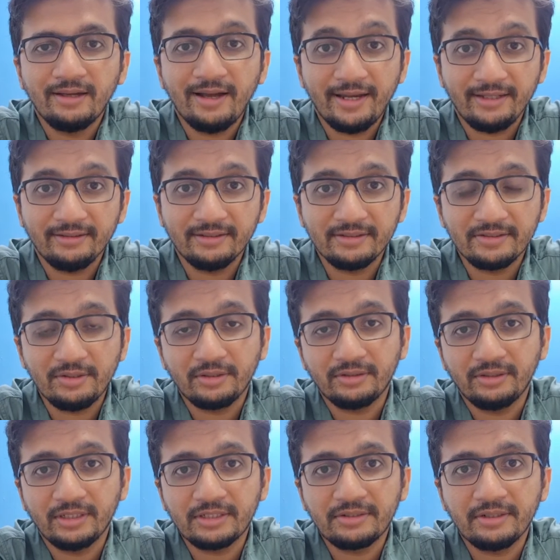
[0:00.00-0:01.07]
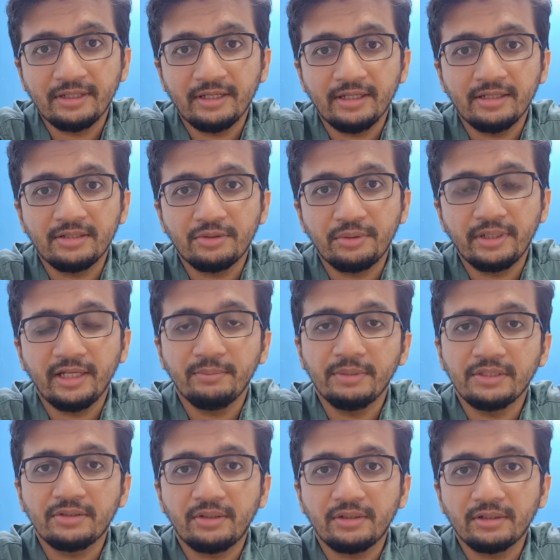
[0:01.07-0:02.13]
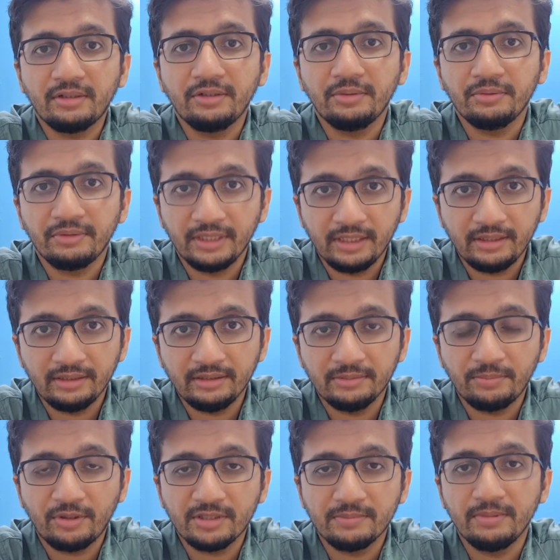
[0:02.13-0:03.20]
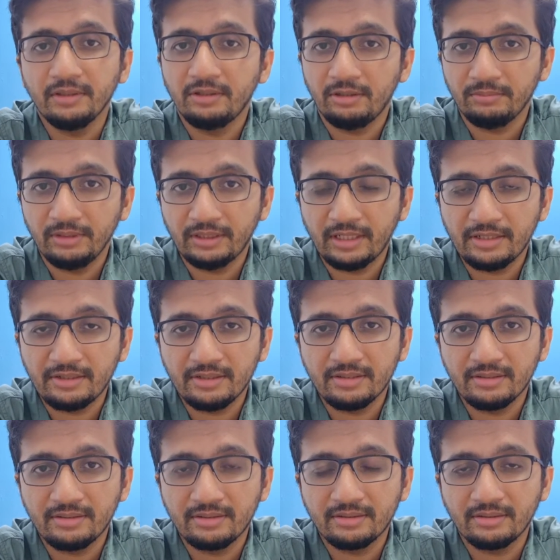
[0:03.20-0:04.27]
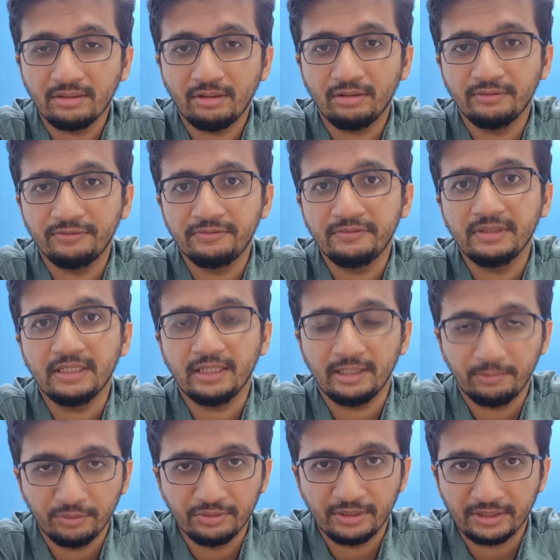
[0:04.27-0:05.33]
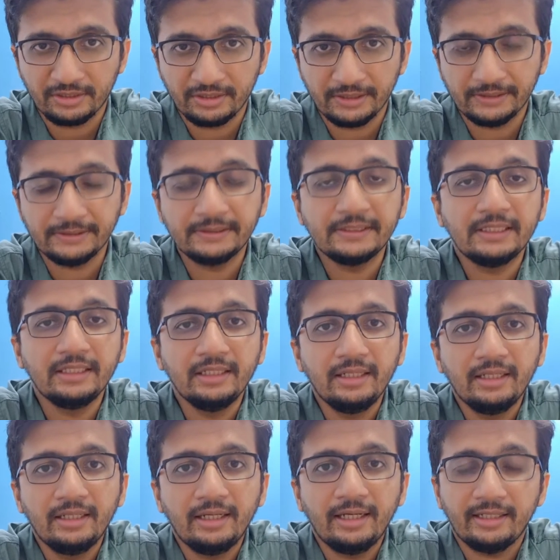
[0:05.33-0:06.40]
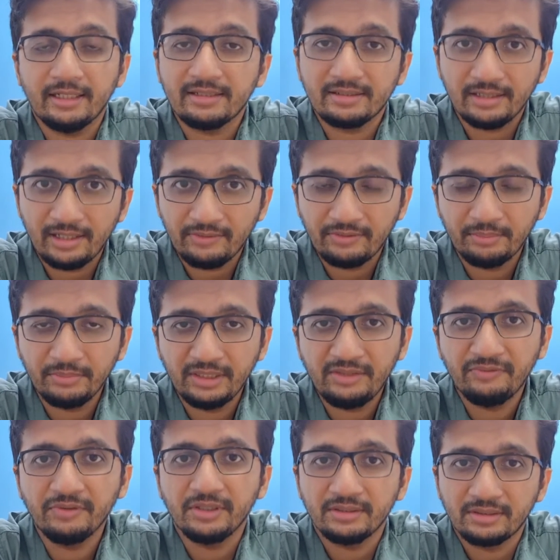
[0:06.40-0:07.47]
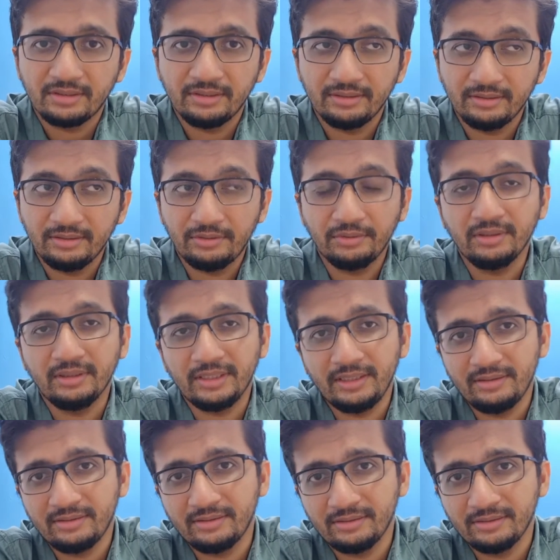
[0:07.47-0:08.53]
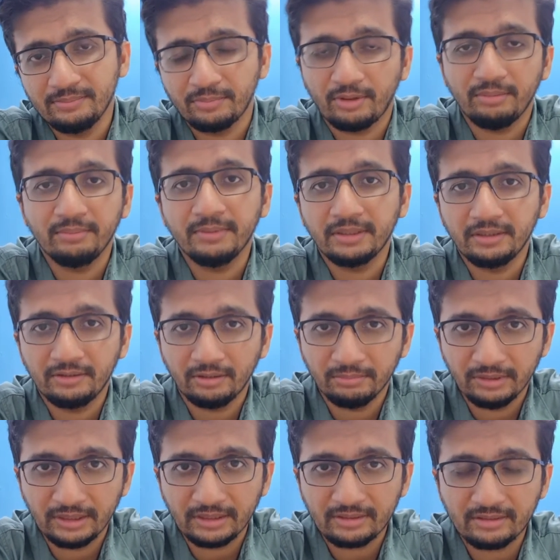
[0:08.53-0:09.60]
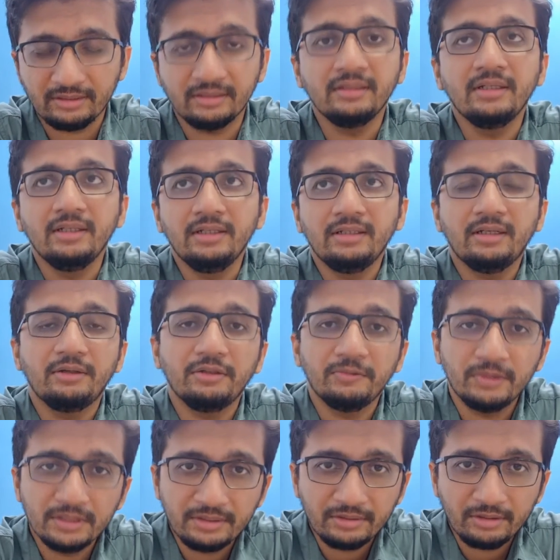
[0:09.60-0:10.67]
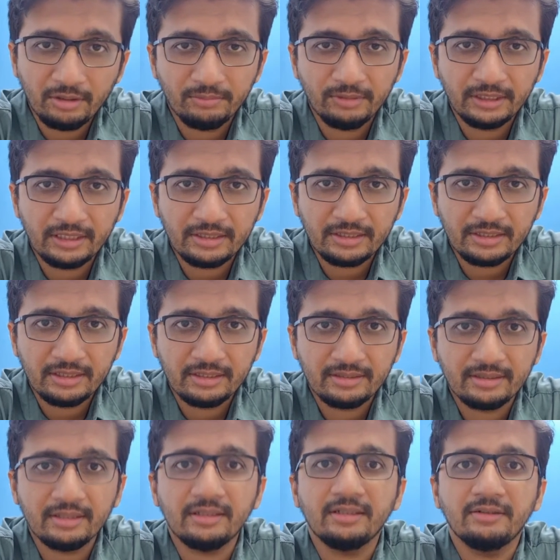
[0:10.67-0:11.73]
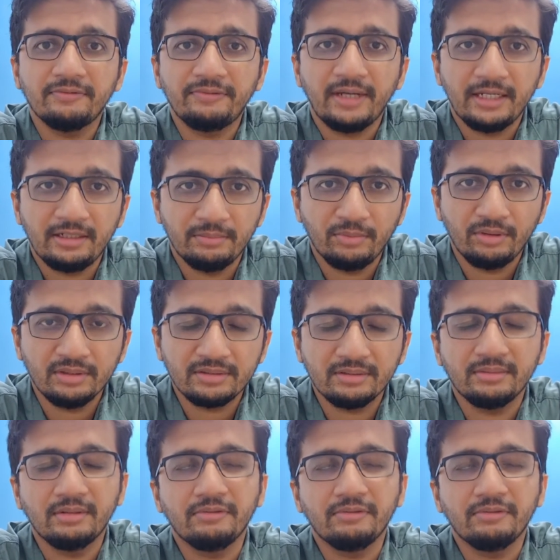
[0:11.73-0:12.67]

Hi, this is Dr. Akshay, and today I'll be talking to you regarding the possible complications of liposuction. And I'll start from the worst to the least problematic complication. Now, the worst complication is fat embolism.